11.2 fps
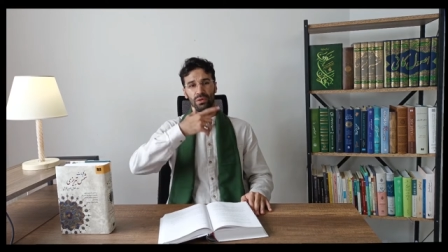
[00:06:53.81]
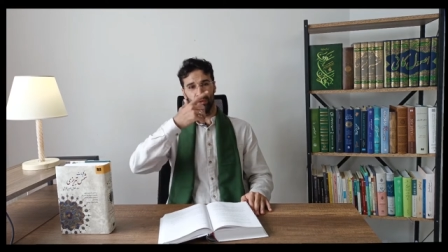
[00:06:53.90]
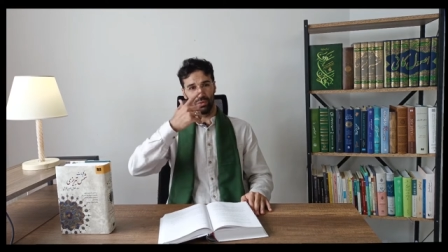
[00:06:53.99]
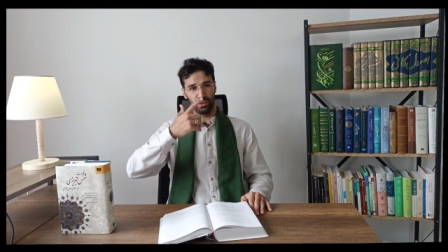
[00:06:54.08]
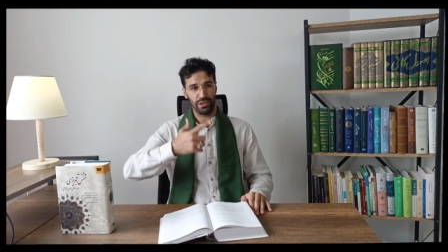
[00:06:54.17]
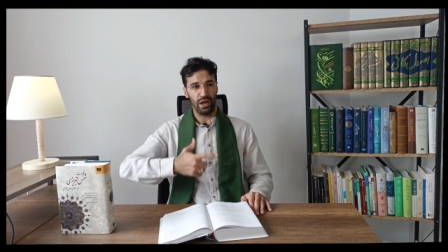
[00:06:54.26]

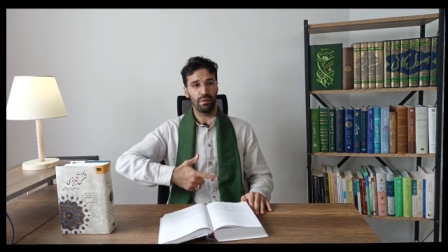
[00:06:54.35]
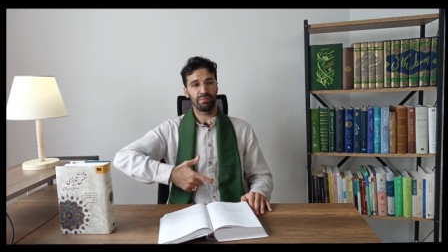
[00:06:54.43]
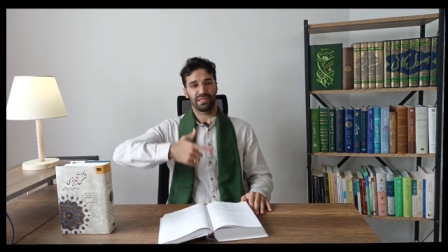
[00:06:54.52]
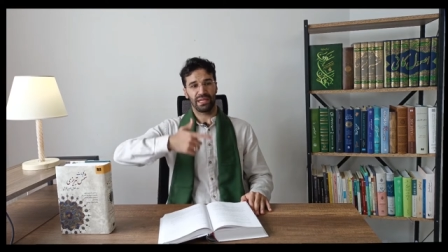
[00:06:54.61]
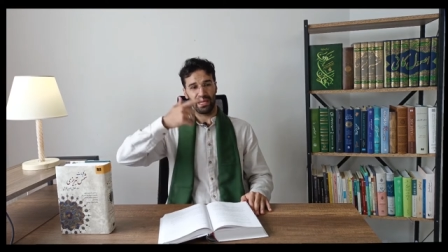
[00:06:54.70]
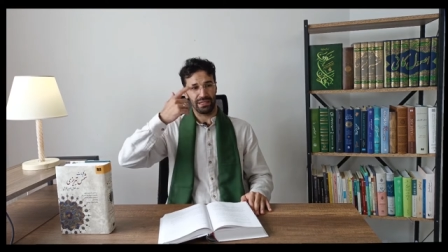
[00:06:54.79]
all the
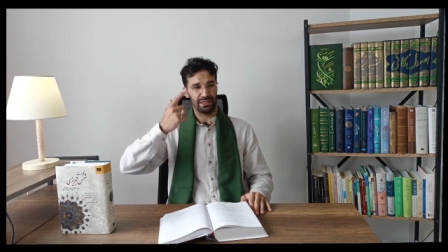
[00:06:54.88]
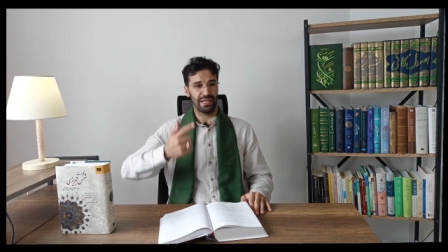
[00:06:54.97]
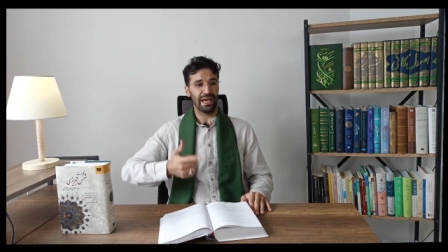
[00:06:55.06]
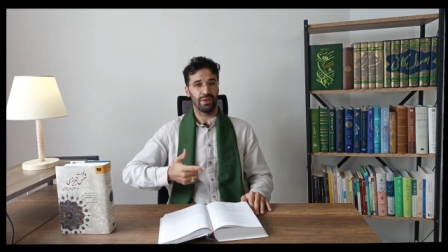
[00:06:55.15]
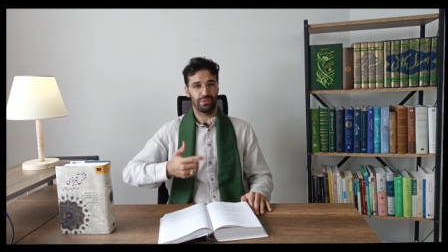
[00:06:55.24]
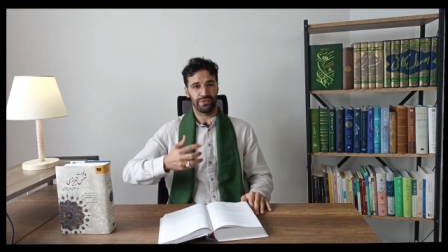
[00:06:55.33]
ups and
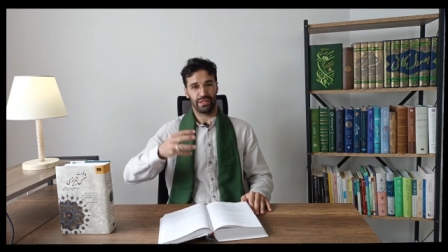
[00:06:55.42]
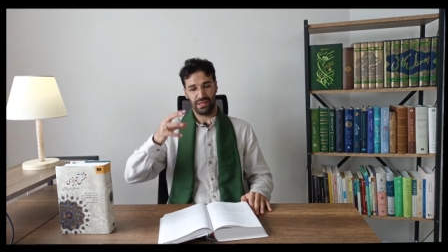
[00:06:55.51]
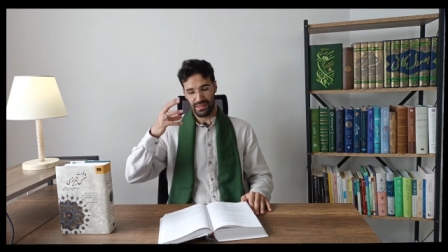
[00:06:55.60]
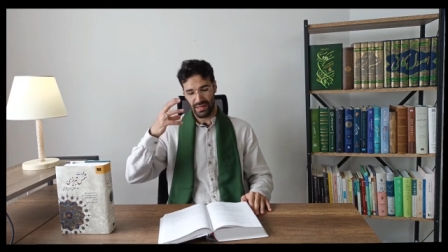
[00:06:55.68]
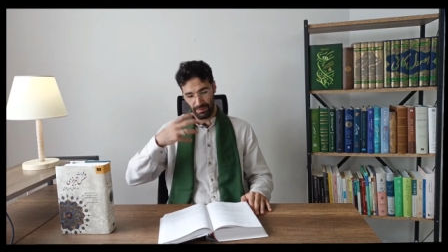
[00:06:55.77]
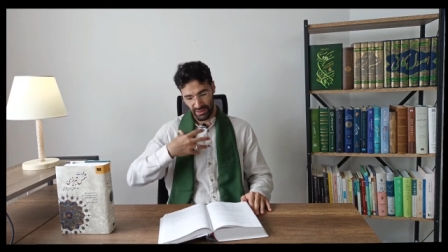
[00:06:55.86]
downs that
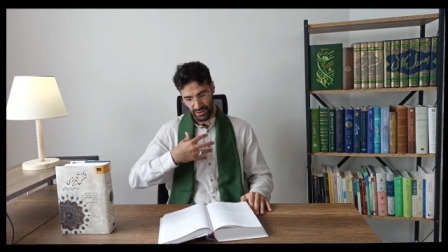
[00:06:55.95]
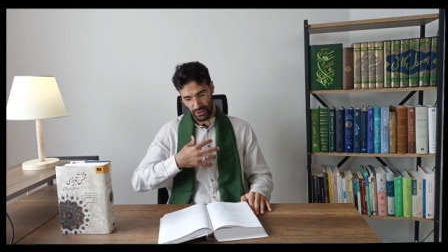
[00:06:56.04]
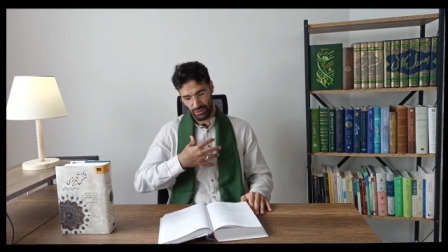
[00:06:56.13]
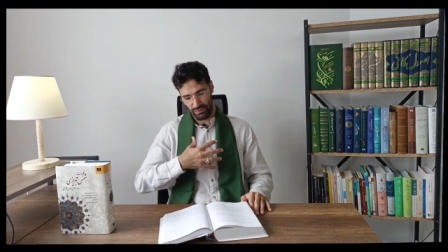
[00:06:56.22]
has happened